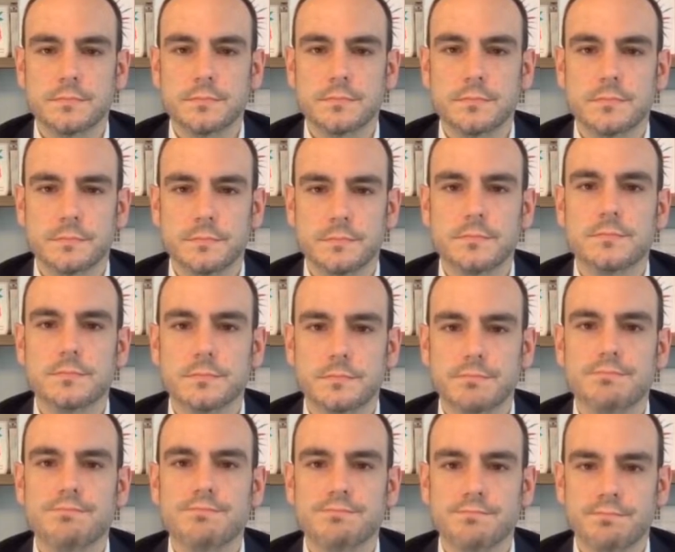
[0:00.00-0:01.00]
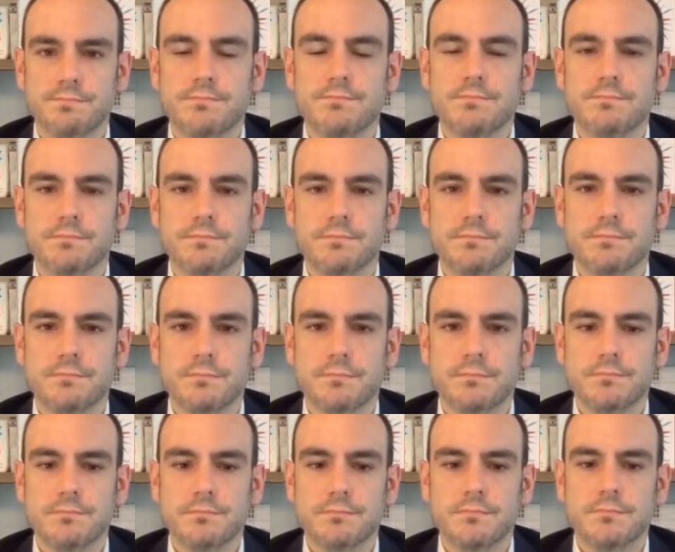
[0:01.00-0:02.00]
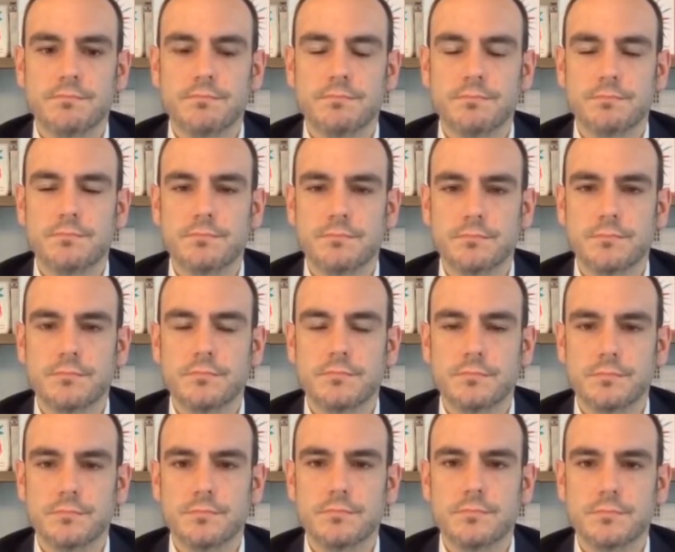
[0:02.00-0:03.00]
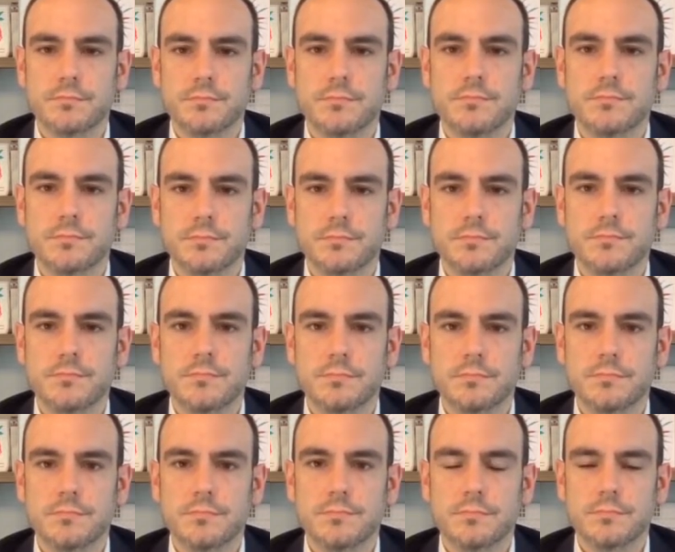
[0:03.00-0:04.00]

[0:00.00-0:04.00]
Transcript: This person isn't speaking.